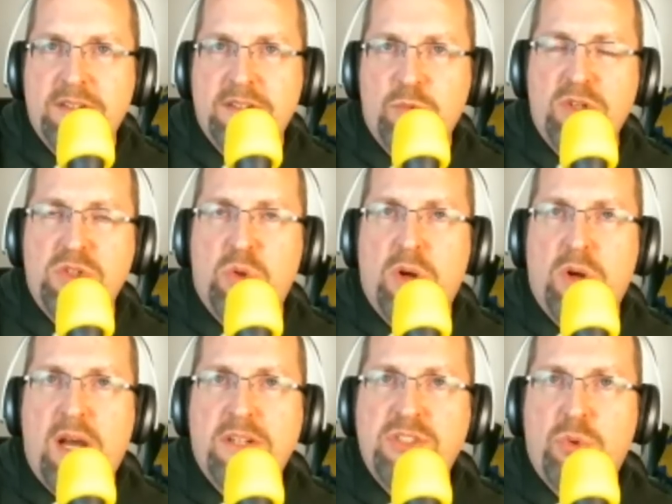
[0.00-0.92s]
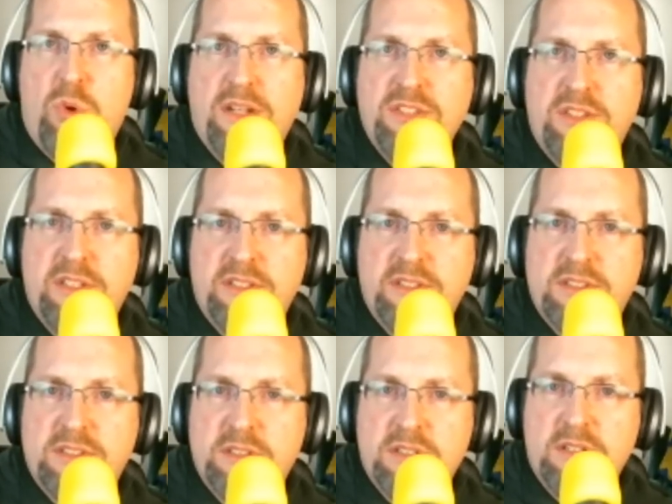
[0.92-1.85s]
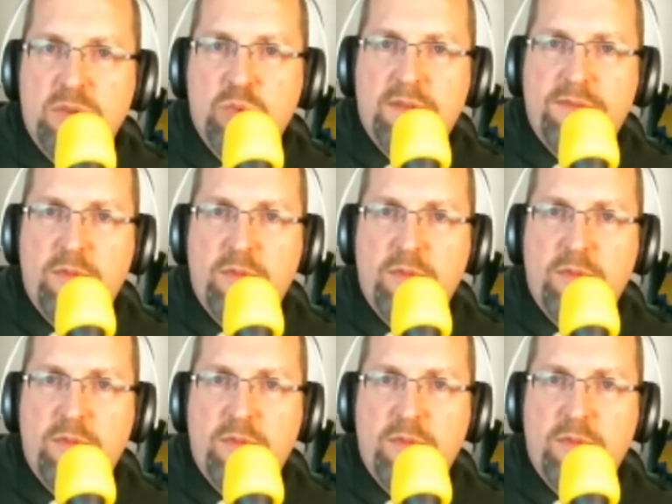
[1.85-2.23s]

Where, where how did you watch this? In what?